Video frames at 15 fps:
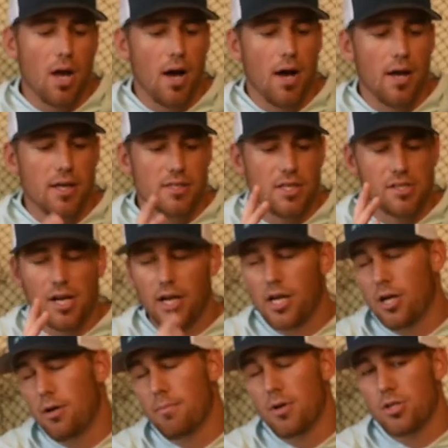Uh, it does not
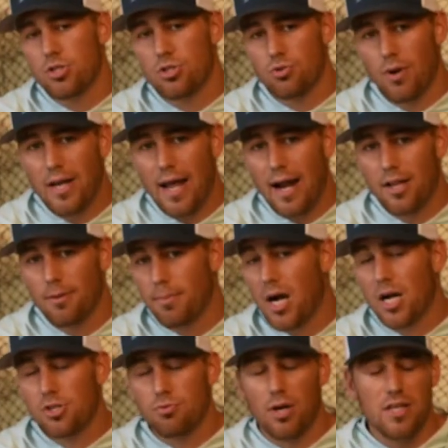come straight out of the
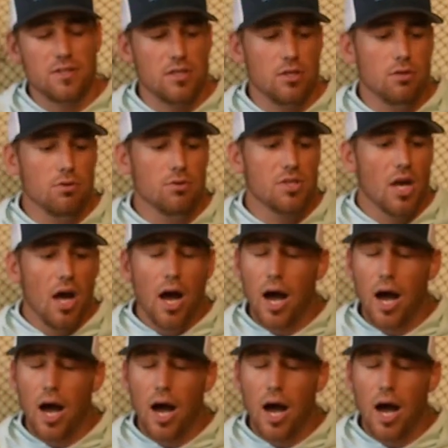box ready to use.